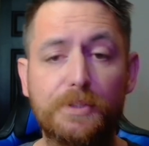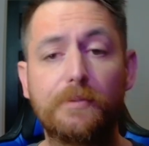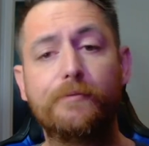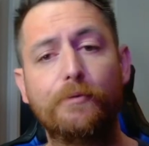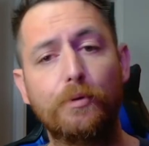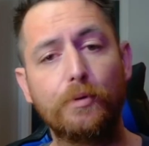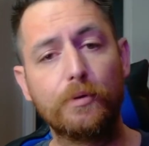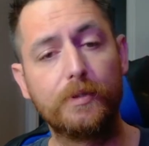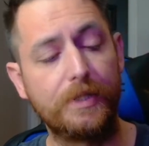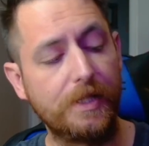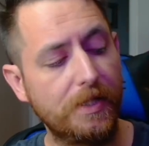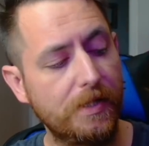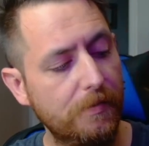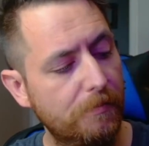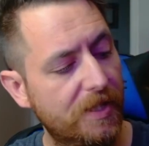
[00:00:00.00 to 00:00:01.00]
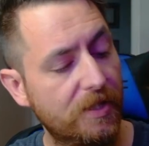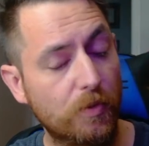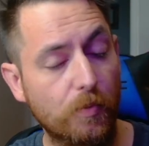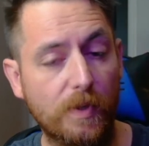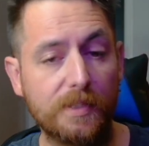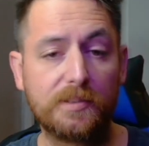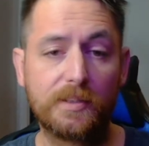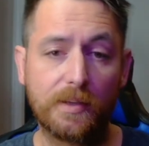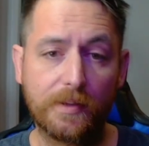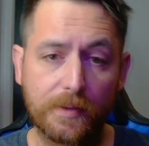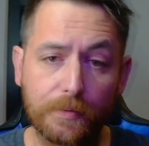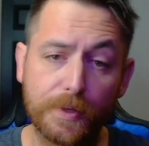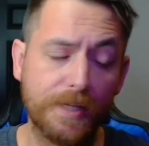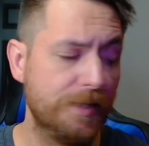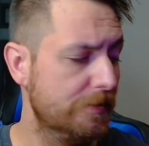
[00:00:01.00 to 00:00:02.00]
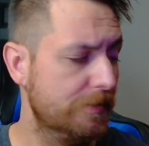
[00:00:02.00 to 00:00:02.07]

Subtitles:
for the MetaQuest 3.